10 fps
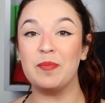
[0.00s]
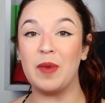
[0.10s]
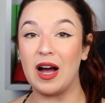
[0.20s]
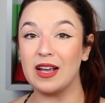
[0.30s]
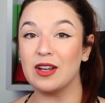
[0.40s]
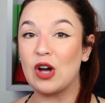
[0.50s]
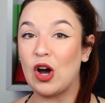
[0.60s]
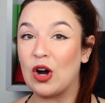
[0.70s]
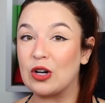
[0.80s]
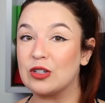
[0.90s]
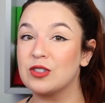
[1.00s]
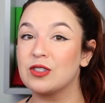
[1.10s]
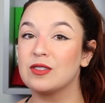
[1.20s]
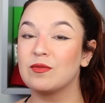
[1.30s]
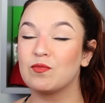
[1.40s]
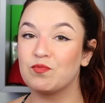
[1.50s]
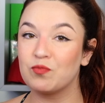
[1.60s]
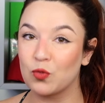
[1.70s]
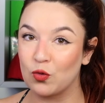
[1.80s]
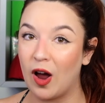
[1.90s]
buying cards
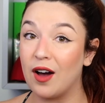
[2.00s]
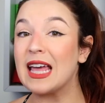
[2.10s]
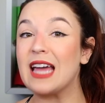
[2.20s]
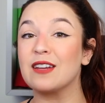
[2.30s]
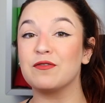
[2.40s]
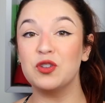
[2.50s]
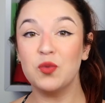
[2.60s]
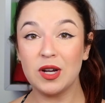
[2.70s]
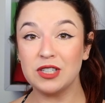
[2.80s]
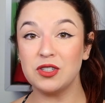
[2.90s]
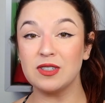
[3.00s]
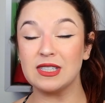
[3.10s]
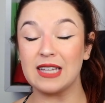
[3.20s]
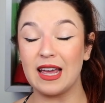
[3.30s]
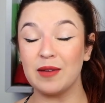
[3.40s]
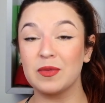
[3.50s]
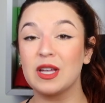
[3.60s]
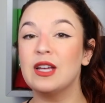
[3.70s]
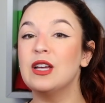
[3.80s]
raw. And if you want to do the same,